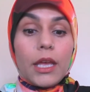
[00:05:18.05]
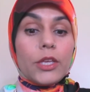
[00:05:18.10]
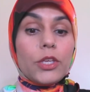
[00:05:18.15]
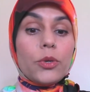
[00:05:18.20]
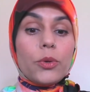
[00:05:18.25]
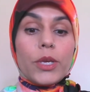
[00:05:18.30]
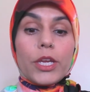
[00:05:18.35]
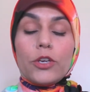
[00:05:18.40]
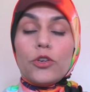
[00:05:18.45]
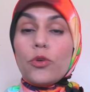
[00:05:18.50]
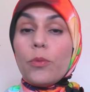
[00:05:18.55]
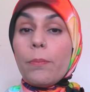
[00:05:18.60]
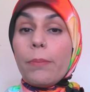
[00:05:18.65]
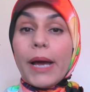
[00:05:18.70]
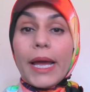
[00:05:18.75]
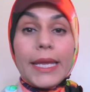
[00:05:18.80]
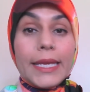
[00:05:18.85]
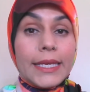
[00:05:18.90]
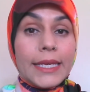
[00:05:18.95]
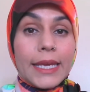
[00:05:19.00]
you can do
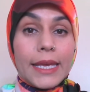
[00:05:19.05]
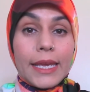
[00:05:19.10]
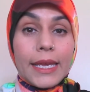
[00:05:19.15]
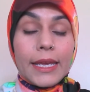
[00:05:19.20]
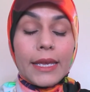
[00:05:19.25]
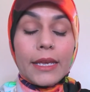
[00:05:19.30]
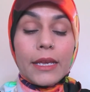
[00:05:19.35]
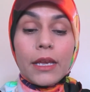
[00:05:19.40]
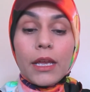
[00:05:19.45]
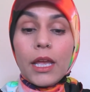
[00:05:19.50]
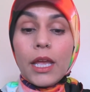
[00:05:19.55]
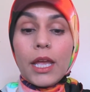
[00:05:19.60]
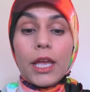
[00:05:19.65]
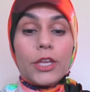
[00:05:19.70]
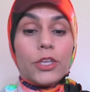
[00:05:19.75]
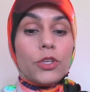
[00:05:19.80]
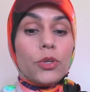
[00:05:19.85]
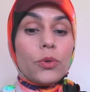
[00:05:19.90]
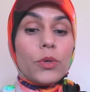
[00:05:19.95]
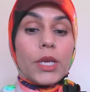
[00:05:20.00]
biking,
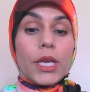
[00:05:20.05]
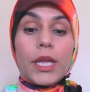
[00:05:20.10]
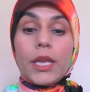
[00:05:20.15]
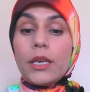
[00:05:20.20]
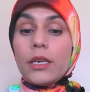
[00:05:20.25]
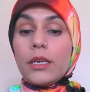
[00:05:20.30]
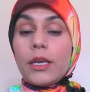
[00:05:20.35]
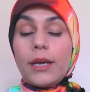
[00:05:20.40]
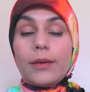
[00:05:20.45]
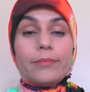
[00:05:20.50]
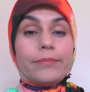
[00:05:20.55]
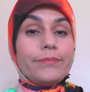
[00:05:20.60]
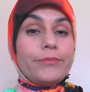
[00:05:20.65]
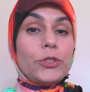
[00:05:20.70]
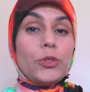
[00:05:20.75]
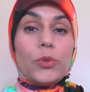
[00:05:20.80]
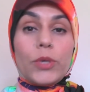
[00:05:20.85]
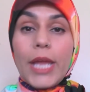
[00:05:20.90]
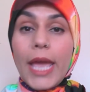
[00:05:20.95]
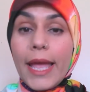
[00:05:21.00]
you can
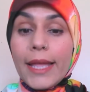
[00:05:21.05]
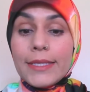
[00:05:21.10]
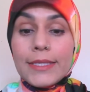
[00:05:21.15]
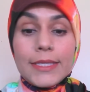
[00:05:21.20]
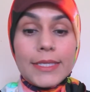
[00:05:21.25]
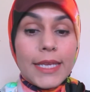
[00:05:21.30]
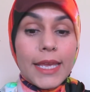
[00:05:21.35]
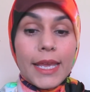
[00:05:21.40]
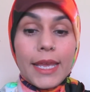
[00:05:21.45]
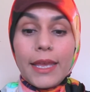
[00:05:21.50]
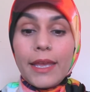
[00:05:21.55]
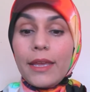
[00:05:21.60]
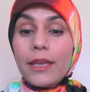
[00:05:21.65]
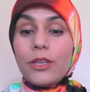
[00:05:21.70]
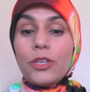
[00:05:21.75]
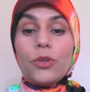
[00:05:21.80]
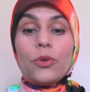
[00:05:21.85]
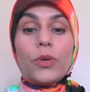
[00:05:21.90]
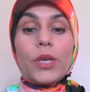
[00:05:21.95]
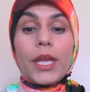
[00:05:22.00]
do
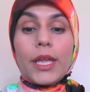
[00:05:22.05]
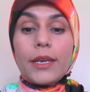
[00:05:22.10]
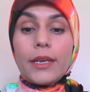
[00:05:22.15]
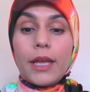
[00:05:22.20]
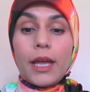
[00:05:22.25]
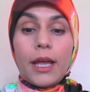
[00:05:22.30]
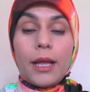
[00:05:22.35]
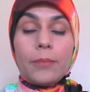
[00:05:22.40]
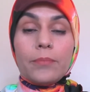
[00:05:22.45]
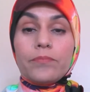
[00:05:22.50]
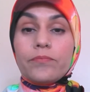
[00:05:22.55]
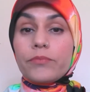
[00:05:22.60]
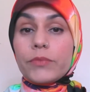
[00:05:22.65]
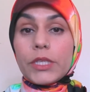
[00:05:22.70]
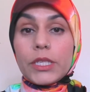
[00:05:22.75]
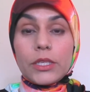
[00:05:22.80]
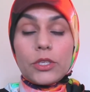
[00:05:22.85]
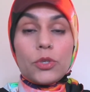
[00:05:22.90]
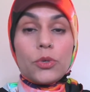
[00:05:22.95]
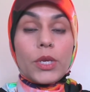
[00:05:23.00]
dancing, you
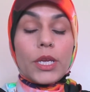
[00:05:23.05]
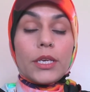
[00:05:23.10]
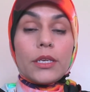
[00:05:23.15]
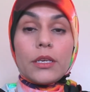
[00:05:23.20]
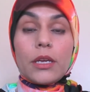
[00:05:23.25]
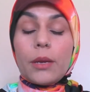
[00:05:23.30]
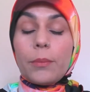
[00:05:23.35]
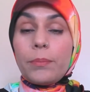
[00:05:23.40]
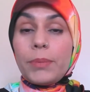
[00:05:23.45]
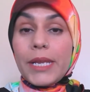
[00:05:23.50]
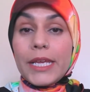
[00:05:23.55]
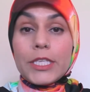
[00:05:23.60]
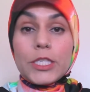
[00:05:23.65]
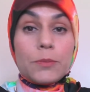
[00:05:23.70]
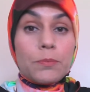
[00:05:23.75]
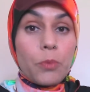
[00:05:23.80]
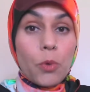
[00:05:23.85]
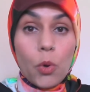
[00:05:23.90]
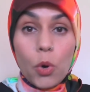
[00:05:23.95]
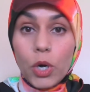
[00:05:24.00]
can play
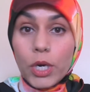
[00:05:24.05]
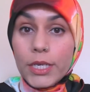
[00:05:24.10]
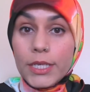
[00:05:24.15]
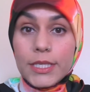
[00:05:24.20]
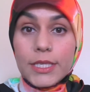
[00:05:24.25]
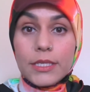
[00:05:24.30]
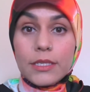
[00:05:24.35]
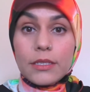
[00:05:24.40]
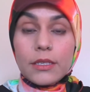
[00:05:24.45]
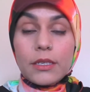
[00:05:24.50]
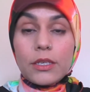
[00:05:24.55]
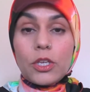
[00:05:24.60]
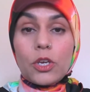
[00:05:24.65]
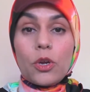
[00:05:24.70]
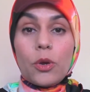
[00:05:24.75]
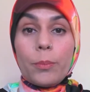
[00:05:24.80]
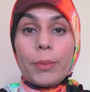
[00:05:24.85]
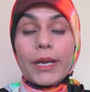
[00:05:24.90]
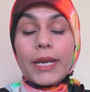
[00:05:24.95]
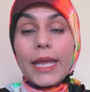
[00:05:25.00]
sports,
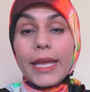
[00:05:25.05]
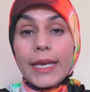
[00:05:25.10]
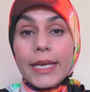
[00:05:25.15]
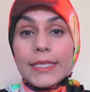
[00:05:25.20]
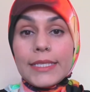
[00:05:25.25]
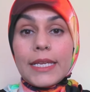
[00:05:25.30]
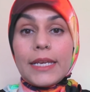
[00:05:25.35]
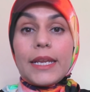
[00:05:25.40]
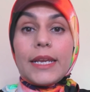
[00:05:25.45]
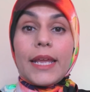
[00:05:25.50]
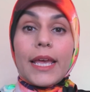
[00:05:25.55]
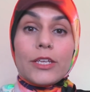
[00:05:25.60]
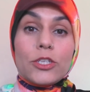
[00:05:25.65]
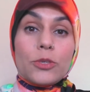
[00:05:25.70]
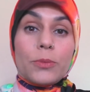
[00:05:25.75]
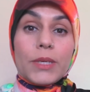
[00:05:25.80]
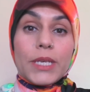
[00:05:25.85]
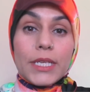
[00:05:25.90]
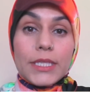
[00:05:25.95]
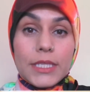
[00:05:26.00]
but like I said, it has
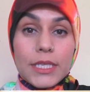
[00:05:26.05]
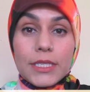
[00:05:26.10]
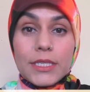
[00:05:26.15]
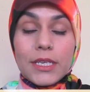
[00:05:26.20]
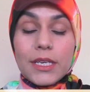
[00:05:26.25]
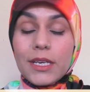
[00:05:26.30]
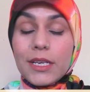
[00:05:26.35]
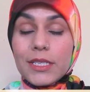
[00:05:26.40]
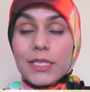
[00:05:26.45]
to be consistent.